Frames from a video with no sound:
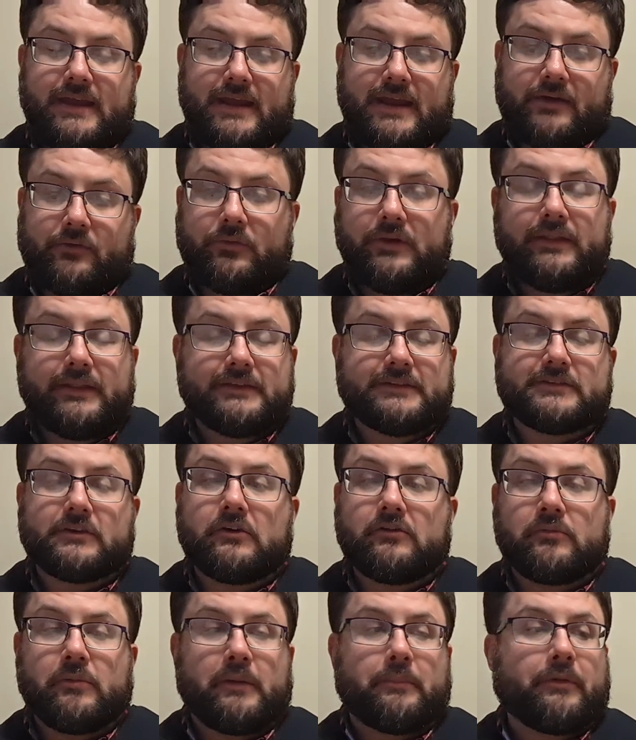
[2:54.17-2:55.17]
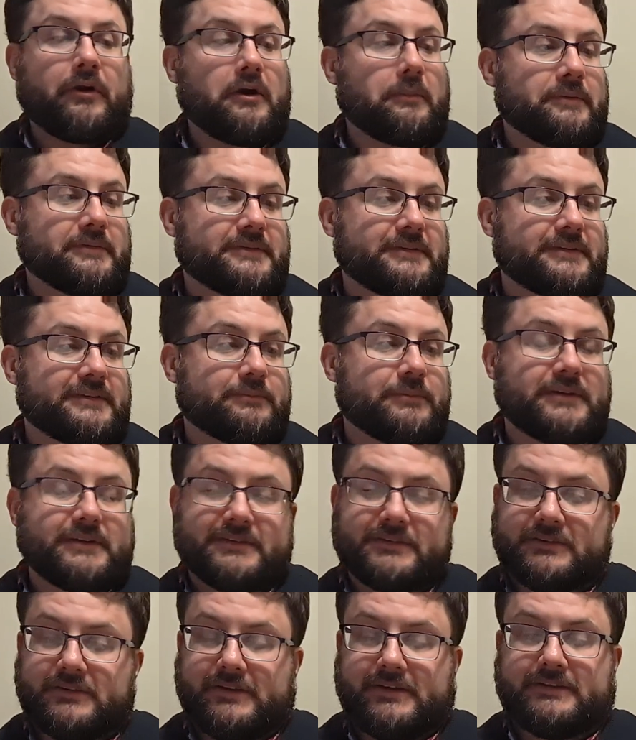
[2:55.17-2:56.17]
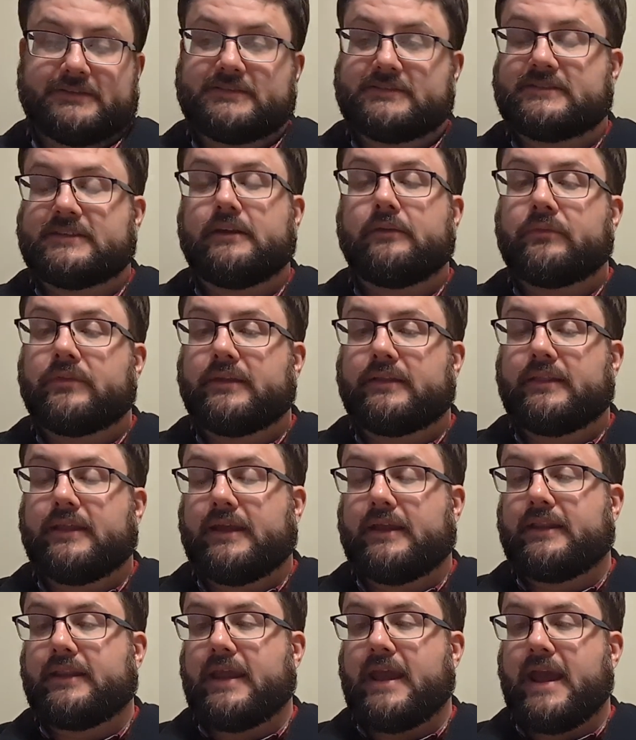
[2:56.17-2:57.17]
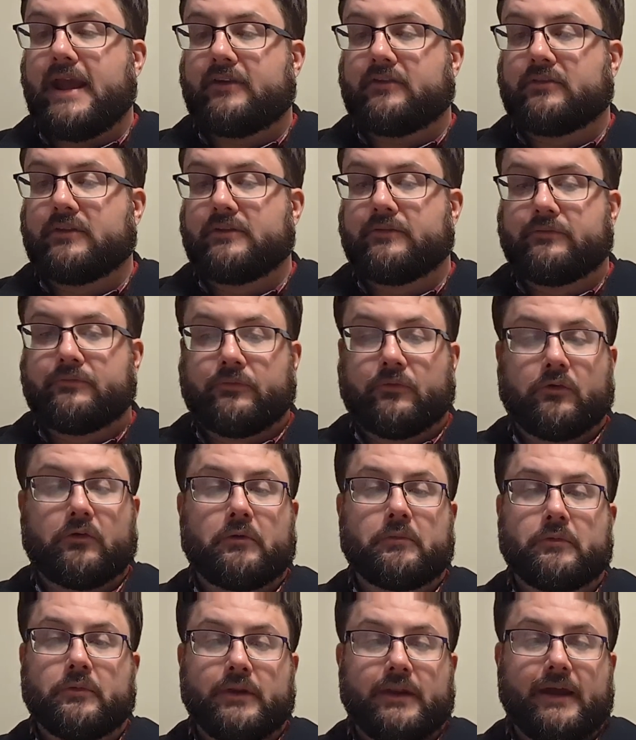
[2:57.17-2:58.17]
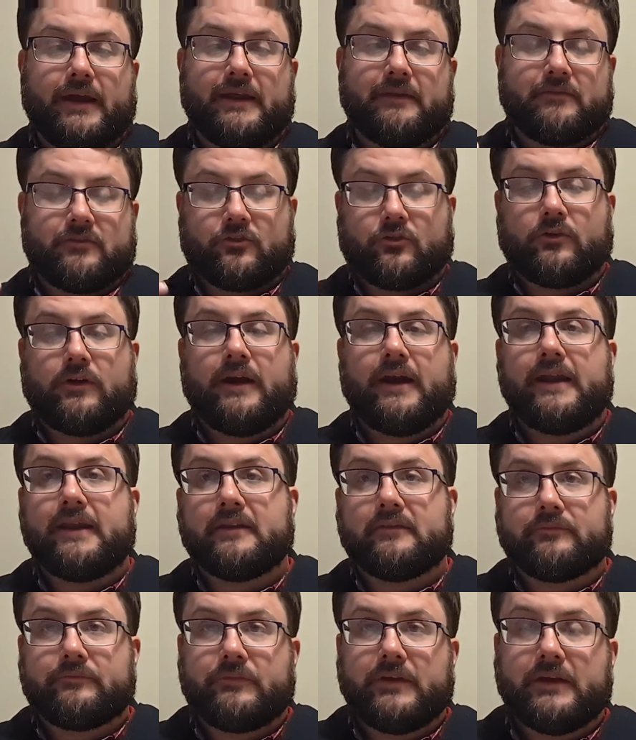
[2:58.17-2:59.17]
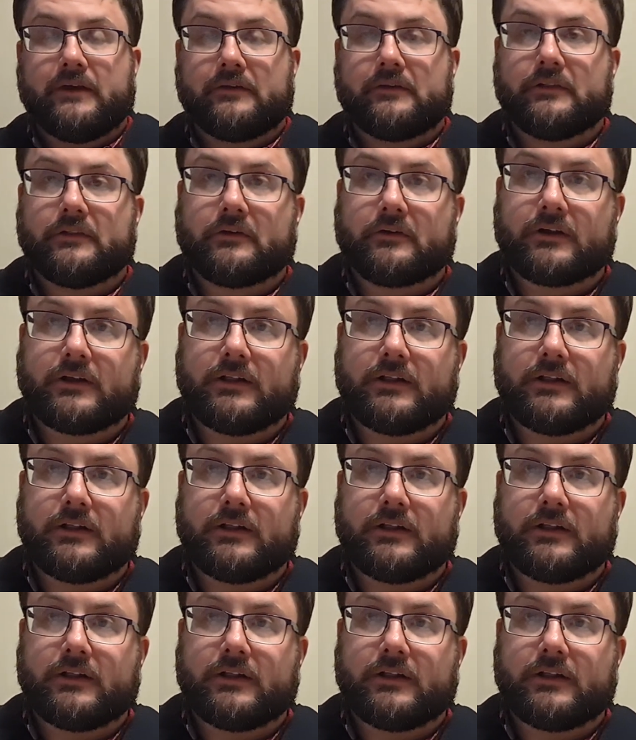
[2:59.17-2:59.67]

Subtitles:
really serves my purposes, but it's something that actually formed when I tried and failed to learn